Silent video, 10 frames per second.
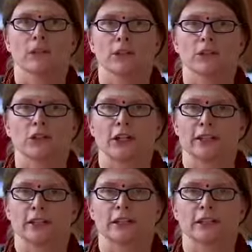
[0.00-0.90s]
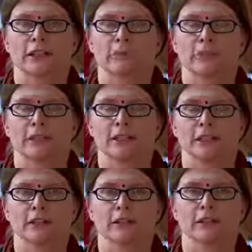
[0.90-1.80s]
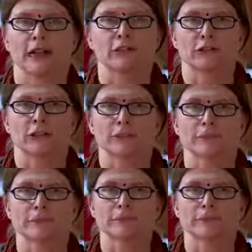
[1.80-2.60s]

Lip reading: They were trying to then get in after him.